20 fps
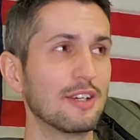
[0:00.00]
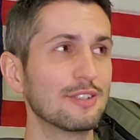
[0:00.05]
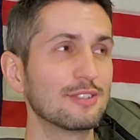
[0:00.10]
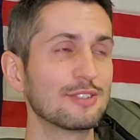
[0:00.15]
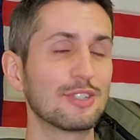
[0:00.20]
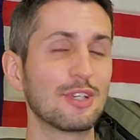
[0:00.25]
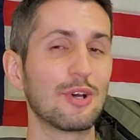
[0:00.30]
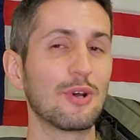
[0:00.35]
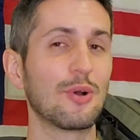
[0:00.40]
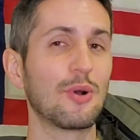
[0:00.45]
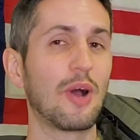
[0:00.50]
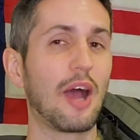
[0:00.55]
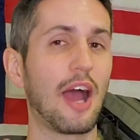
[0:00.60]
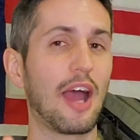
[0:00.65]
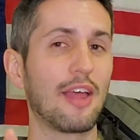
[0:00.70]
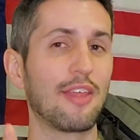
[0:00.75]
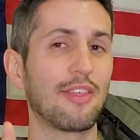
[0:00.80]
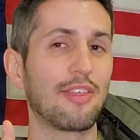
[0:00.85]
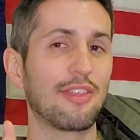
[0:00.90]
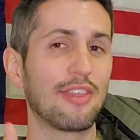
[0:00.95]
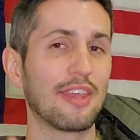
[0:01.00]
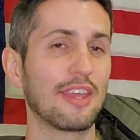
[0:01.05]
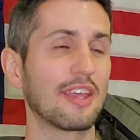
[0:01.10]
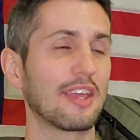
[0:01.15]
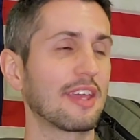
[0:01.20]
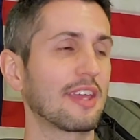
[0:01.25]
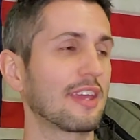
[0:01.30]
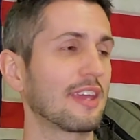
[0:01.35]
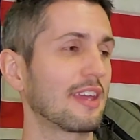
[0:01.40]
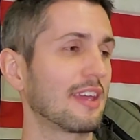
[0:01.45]
So I
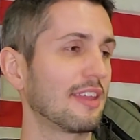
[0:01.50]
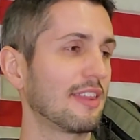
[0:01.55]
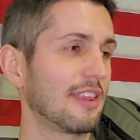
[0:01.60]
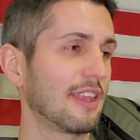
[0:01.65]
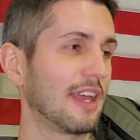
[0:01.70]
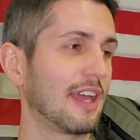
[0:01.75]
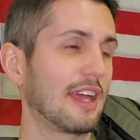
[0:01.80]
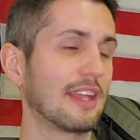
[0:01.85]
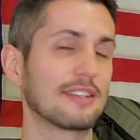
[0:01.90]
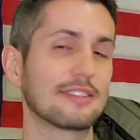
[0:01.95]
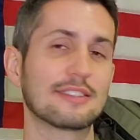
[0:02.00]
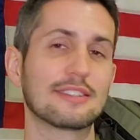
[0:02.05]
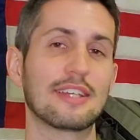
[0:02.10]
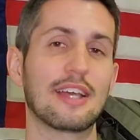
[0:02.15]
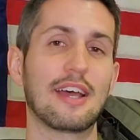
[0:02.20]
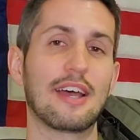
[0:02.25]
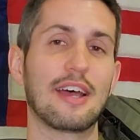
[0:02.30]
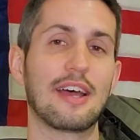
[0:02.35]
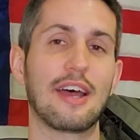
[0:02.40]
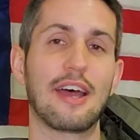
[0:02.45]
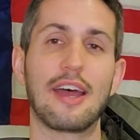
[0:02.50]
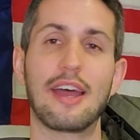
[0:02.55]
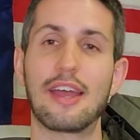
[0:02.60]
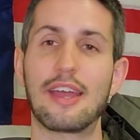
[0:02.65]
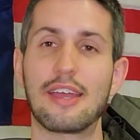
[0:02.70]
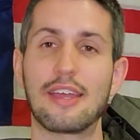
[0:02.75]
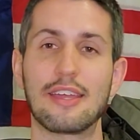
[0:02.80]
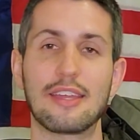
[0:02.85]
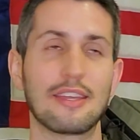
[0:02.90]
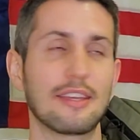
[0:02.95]
think that
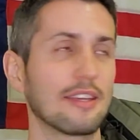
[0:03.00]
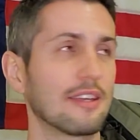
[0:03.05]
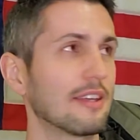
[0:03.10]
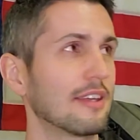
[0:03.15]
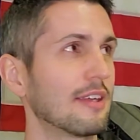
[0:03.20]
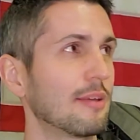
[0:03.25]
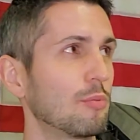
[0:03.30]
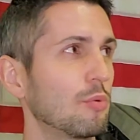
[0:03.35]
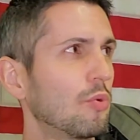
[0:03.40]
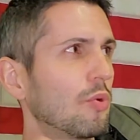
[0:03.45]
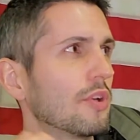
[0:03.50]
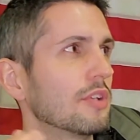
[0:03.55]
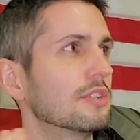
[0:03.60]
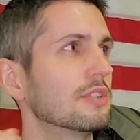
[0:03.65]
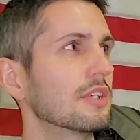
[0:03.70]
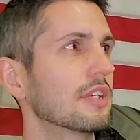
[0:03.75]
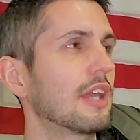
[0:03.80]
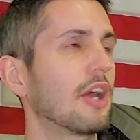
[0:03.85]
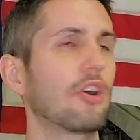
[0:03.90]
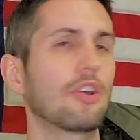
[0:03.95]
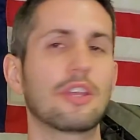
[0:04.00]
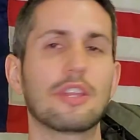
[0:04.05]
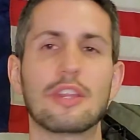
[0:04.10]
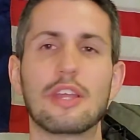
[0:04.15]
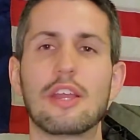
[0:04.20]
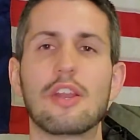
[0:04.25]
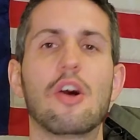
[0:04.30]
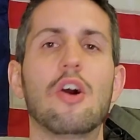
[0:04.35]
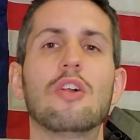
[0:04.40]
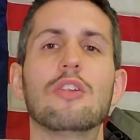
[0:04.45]
I am going to
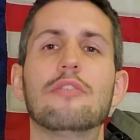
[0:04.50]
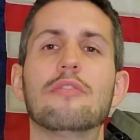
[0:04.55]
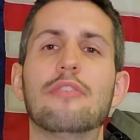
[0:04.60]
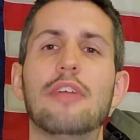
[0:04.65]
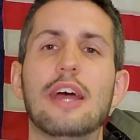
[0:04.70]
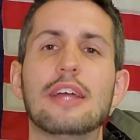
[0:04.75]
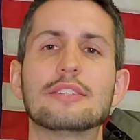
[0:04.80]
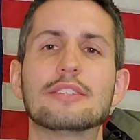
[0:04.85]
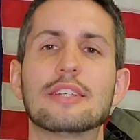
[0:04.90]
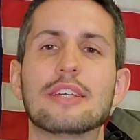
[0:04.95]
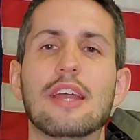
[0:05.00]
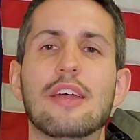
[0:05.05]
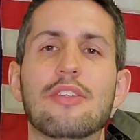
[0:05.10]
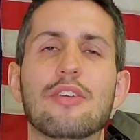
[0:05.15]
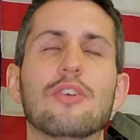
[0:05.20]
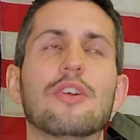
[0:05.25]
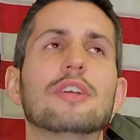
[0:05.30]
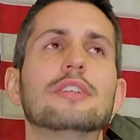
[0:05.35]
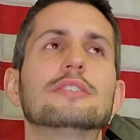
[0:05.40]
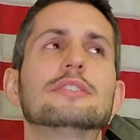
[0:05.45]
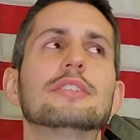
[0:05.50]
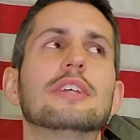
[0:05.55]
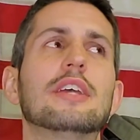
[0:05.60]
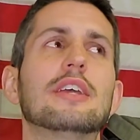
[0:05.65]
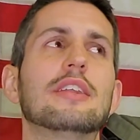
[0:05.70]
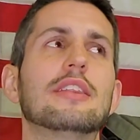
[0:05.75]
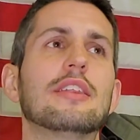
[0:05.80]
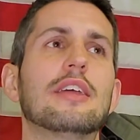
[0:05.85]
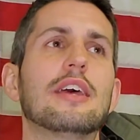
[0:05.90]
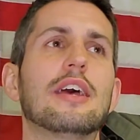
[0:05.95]
calculate all of that together and
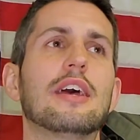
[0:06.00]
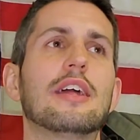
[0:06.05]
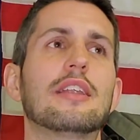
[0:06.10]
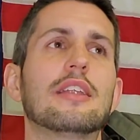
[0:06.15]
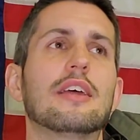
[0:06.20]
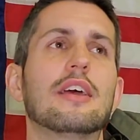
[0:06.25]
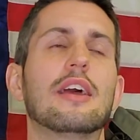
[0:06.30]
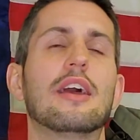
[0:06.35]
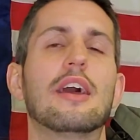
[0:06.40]
say that